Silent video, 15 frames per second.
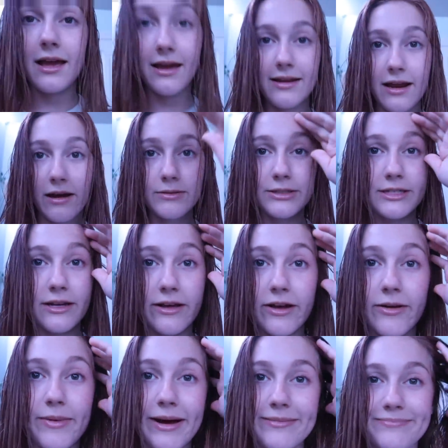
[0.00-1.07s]
now I'm just gonna go
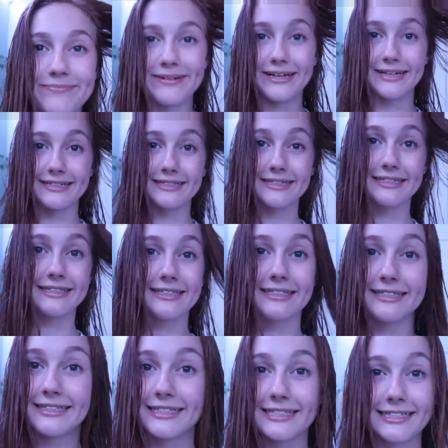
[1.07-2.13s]
to bed
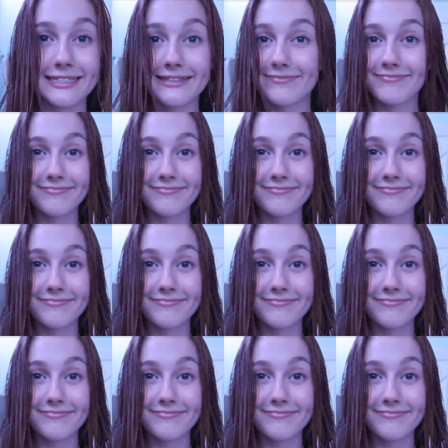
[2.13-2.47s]
because